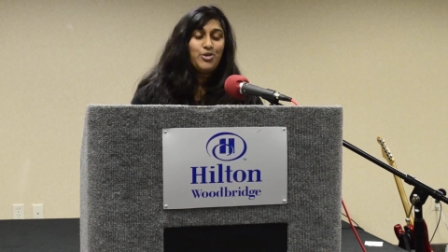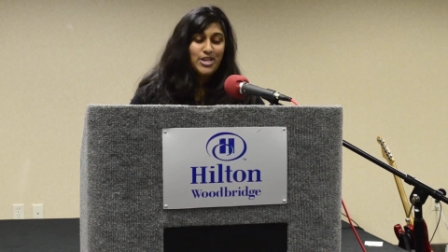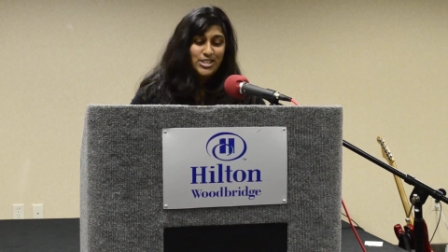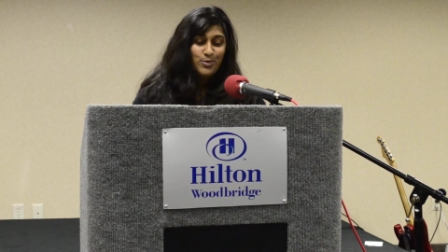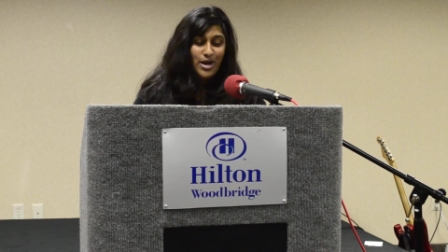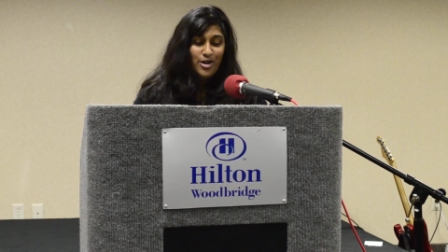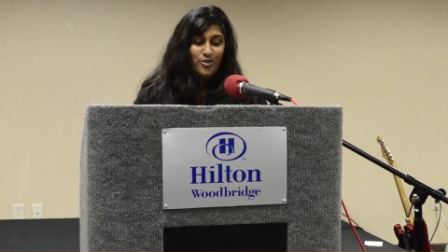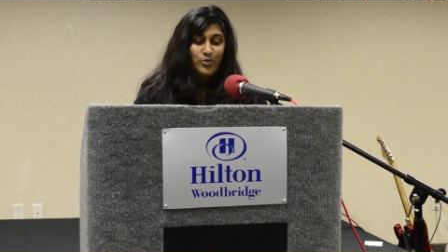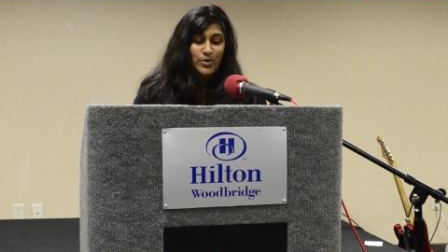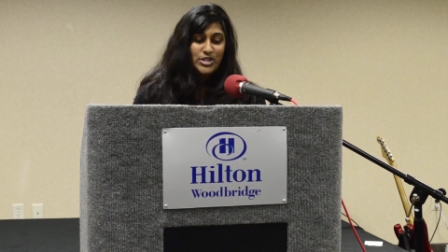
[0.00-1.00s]

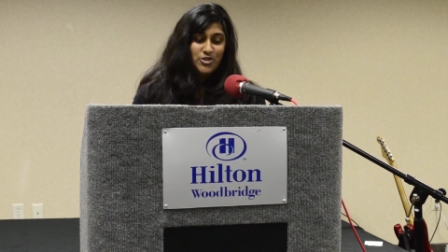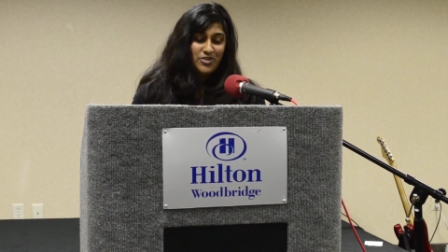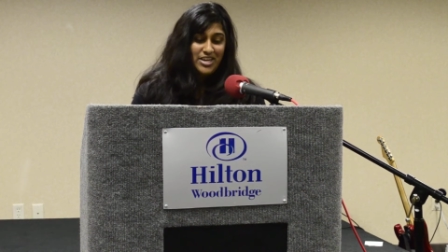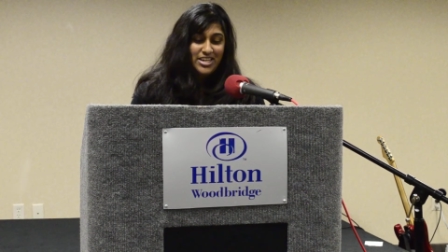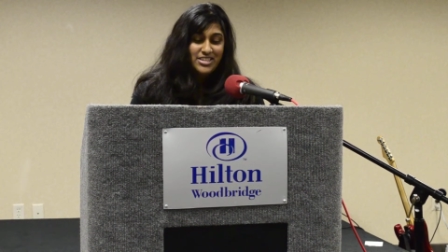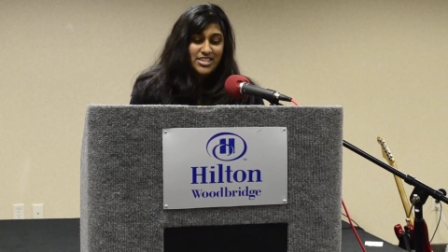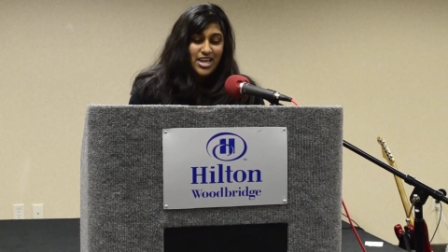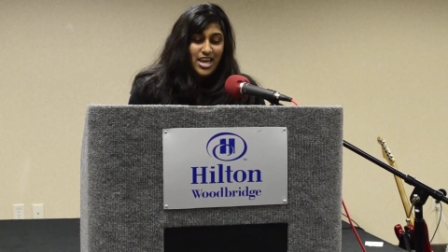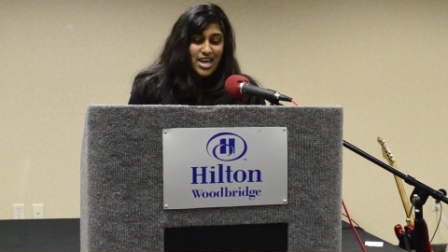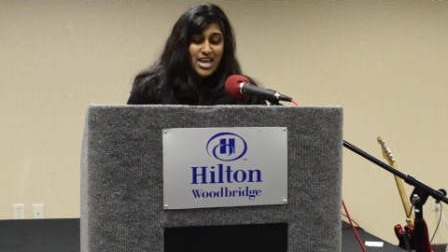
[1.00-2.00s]
3.12, which reads,
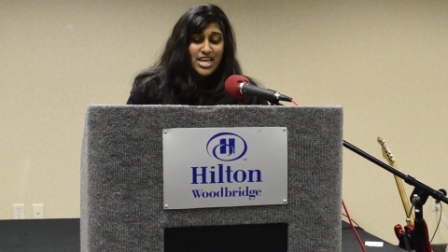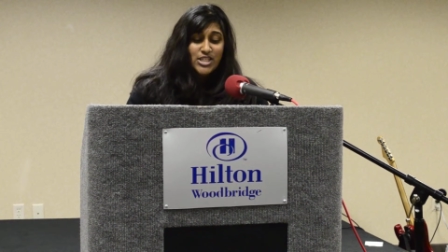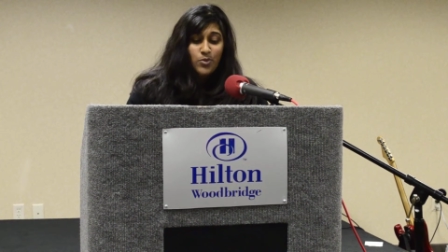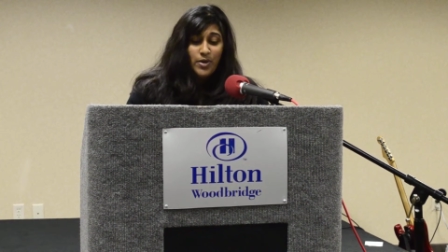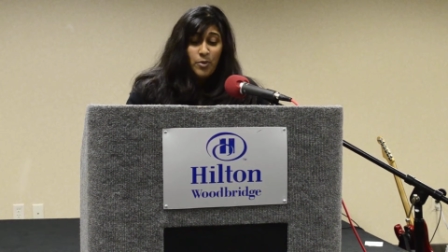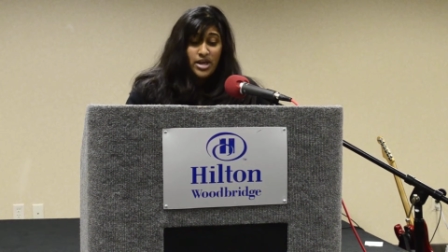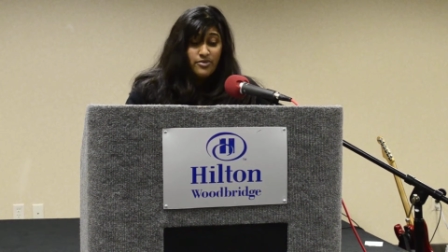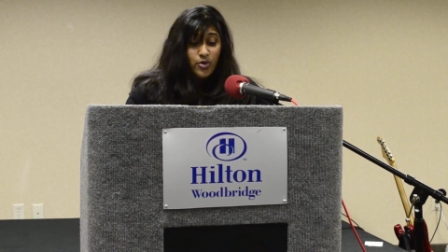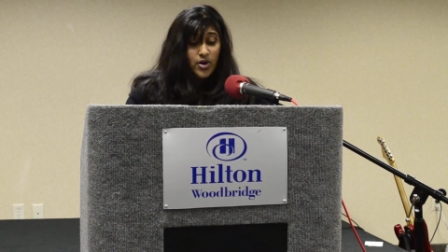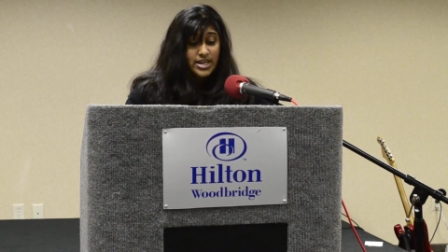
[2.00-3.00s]
His winnowing
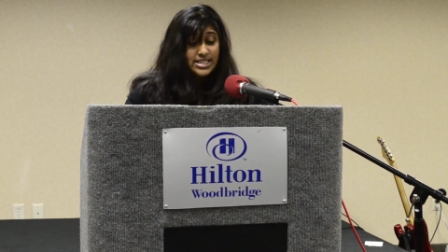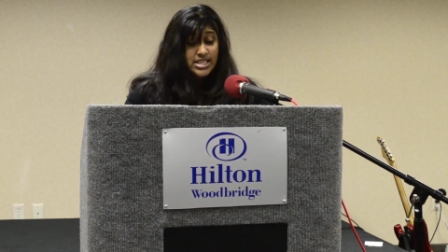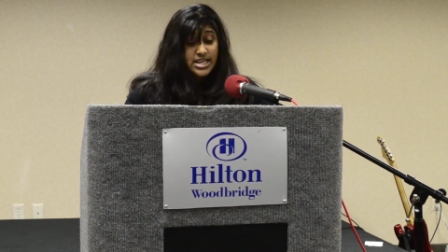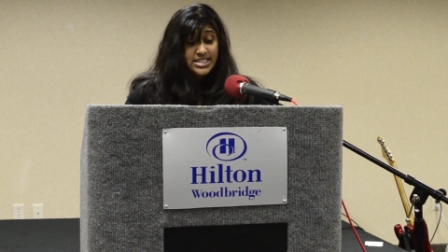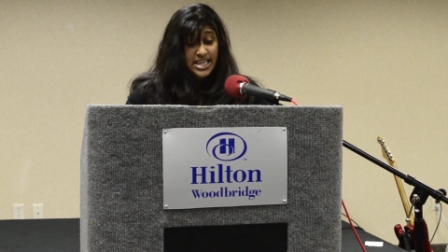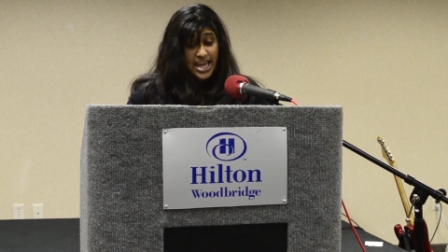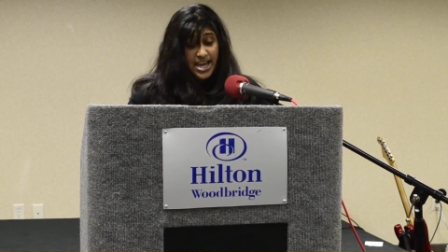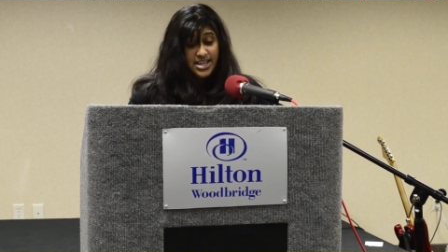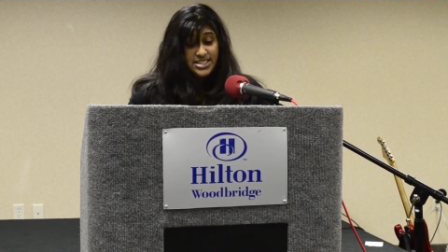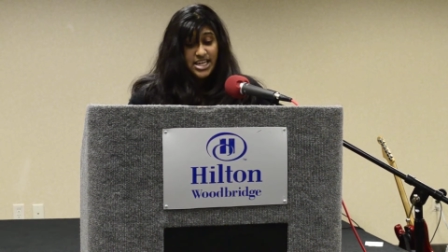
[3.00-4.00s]
fork is in his
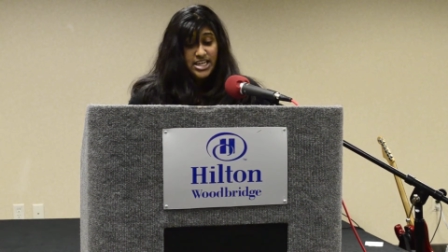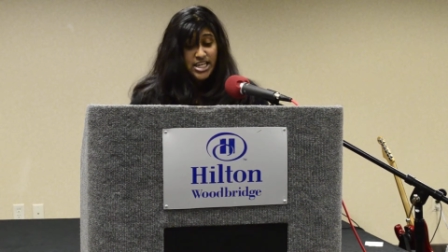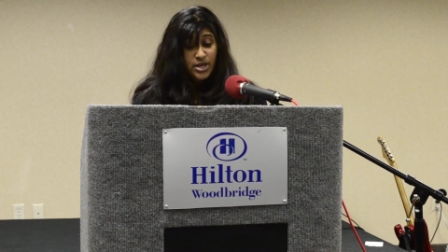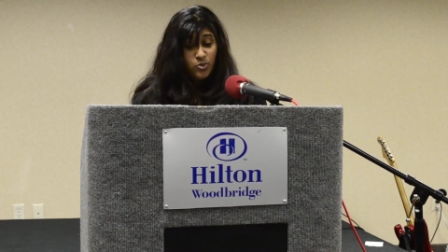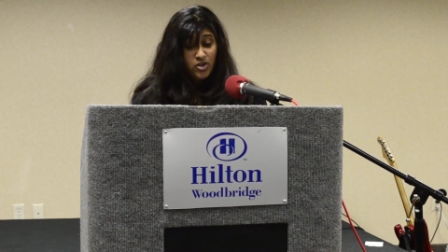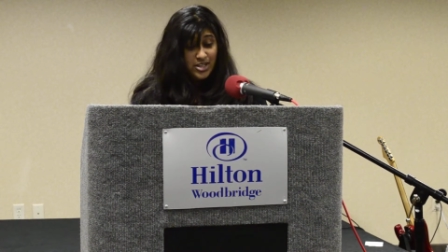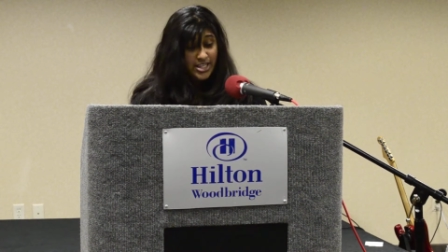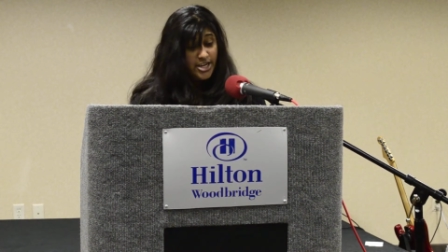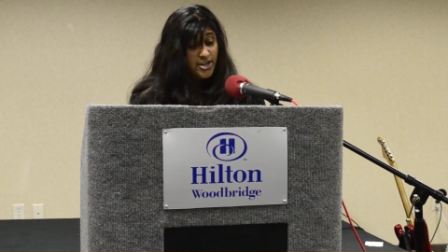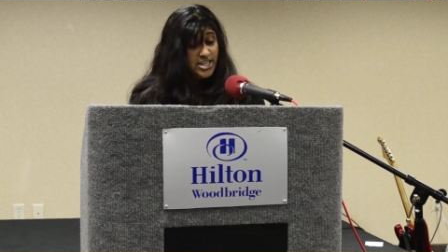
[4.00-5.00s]
hand, and he will
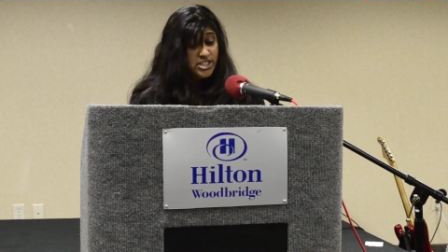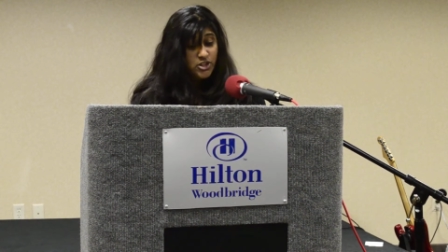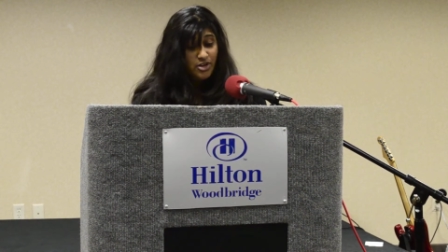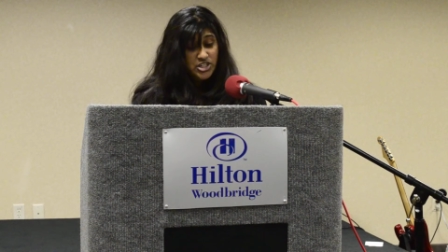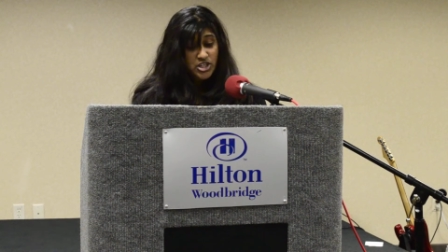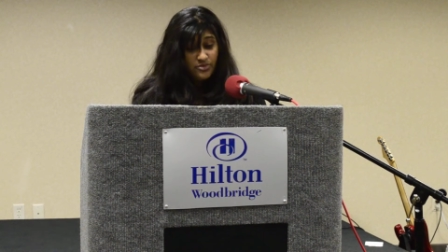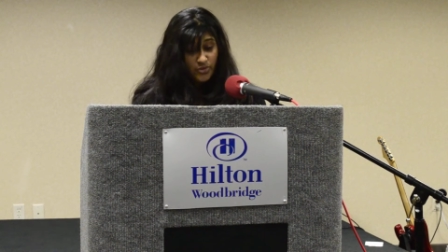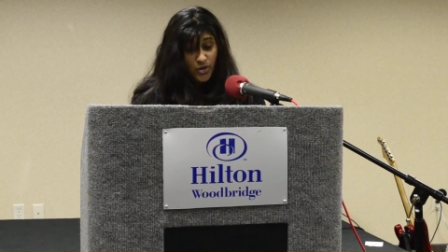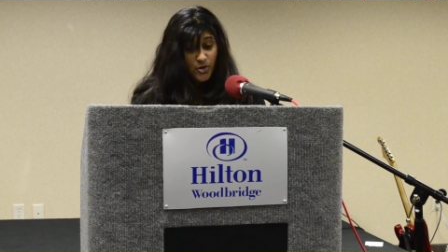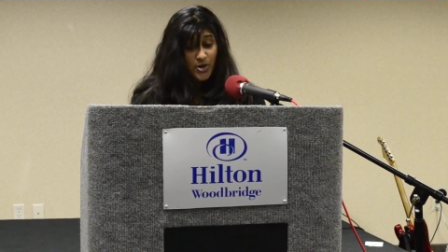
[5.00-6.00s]
clear his threshing
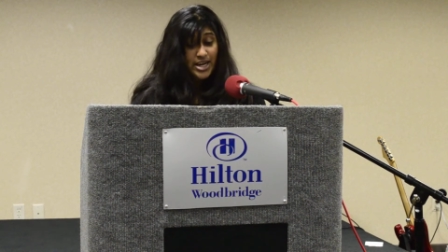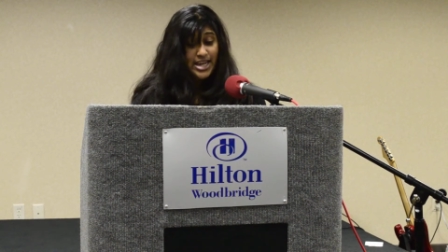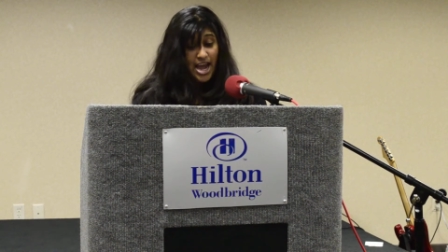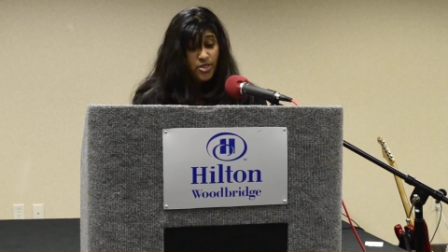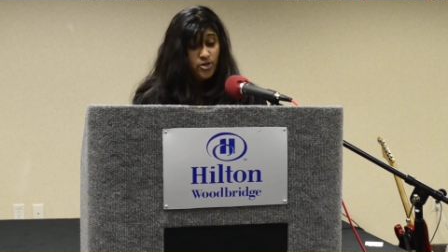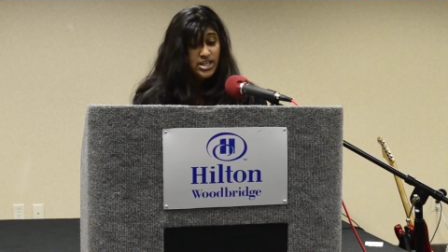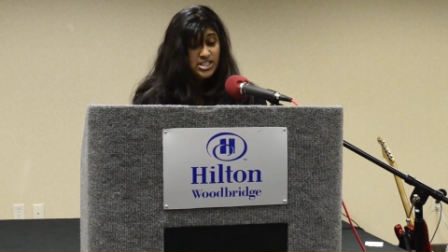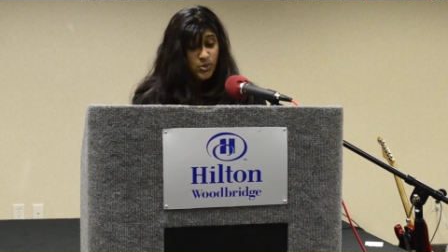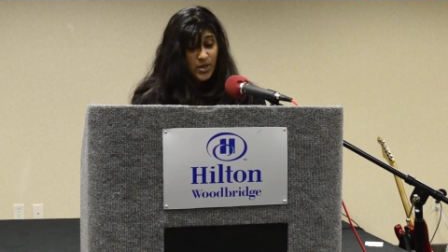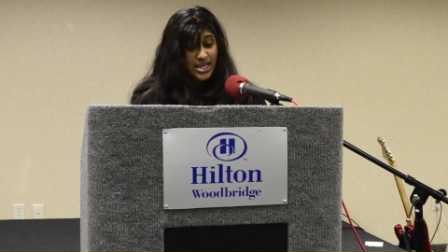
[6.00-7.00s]
floor, gathering
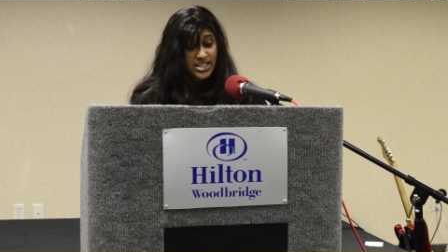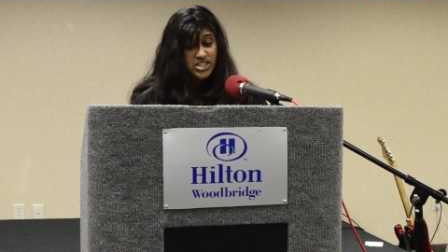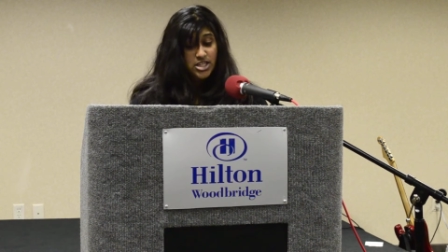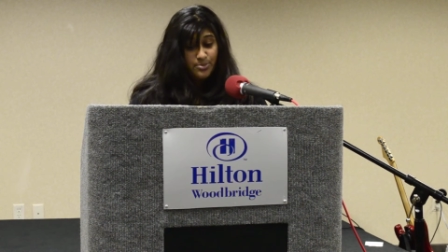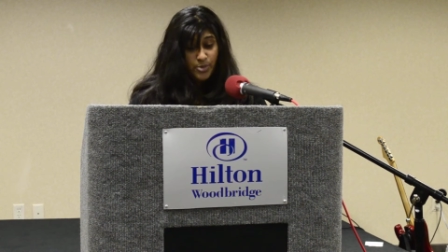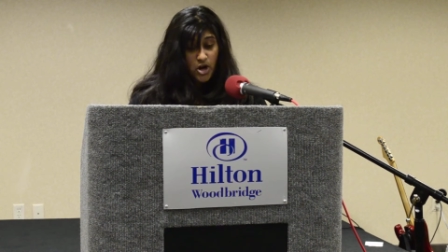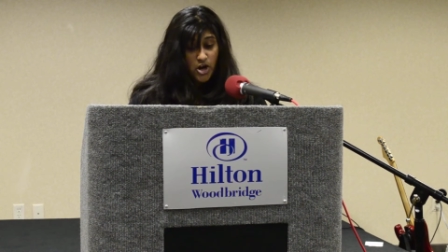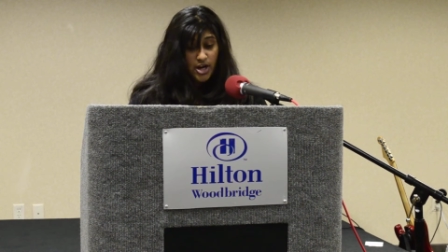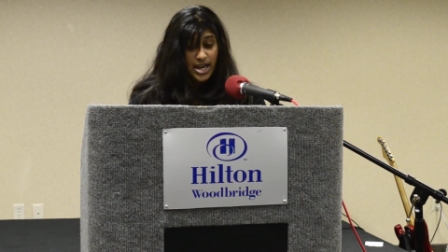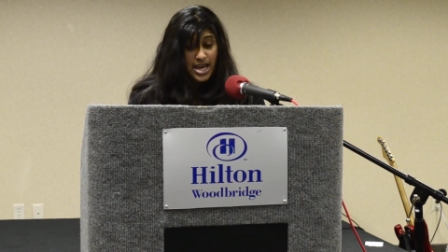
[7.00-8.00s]
his wheat into the
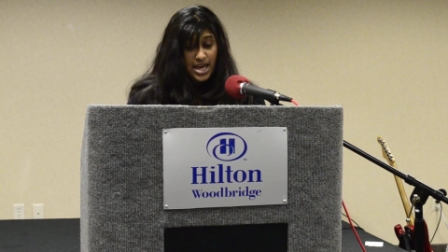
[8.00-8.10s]
barn,